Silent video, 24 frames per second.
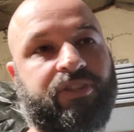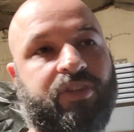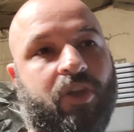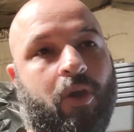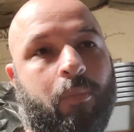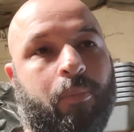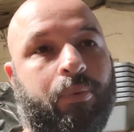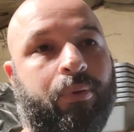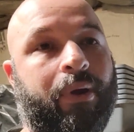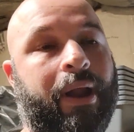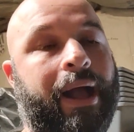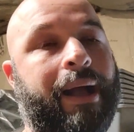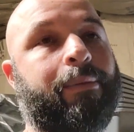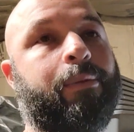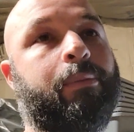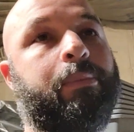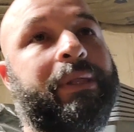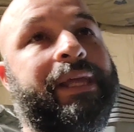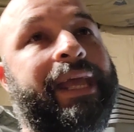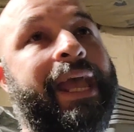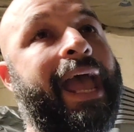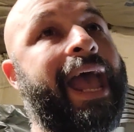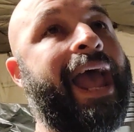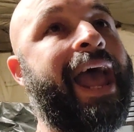So
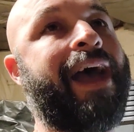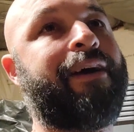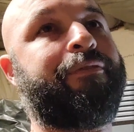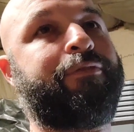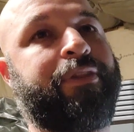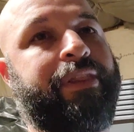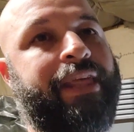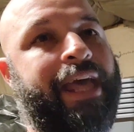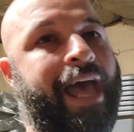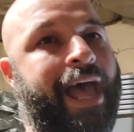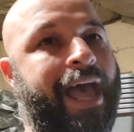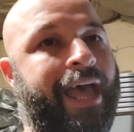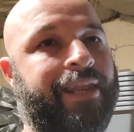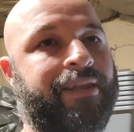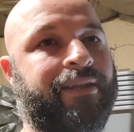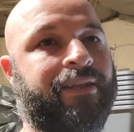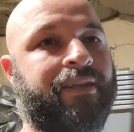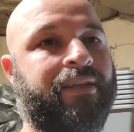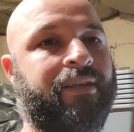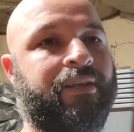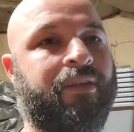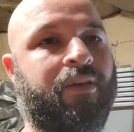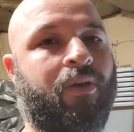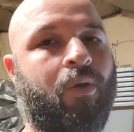probably half of that
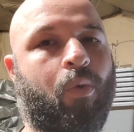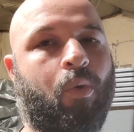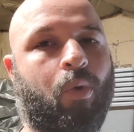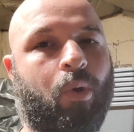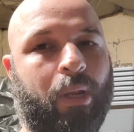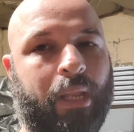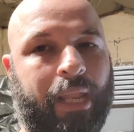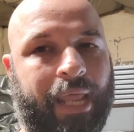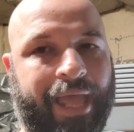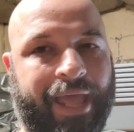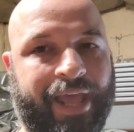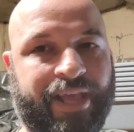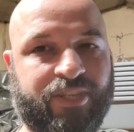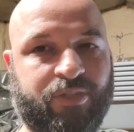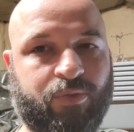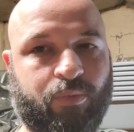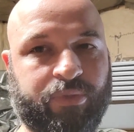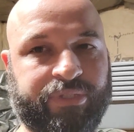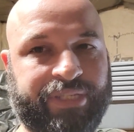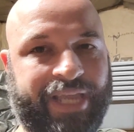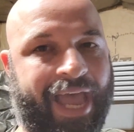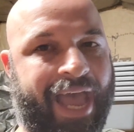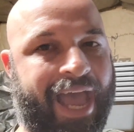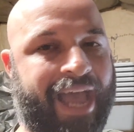or less
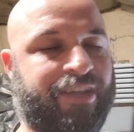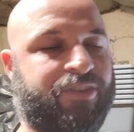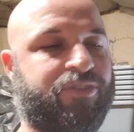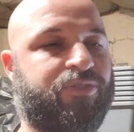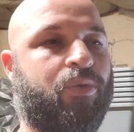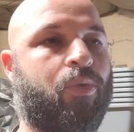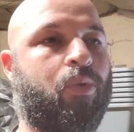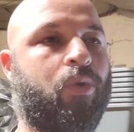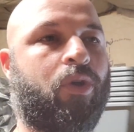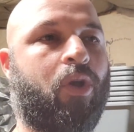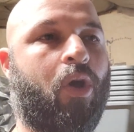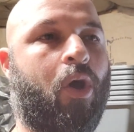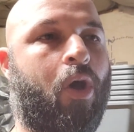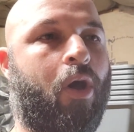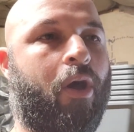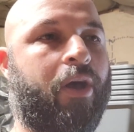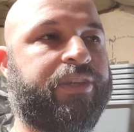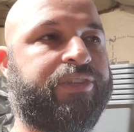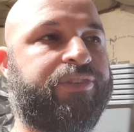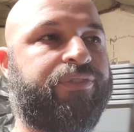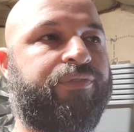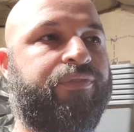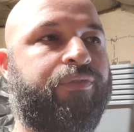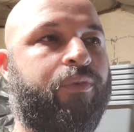was actual
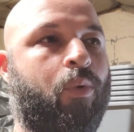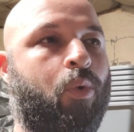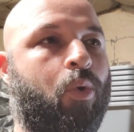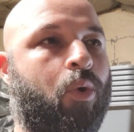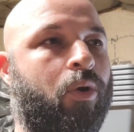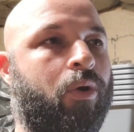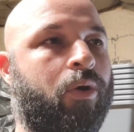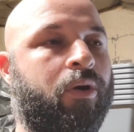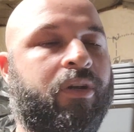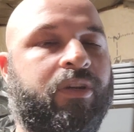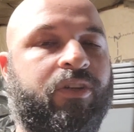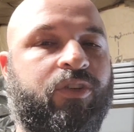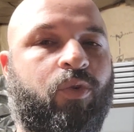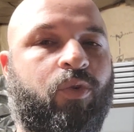cost for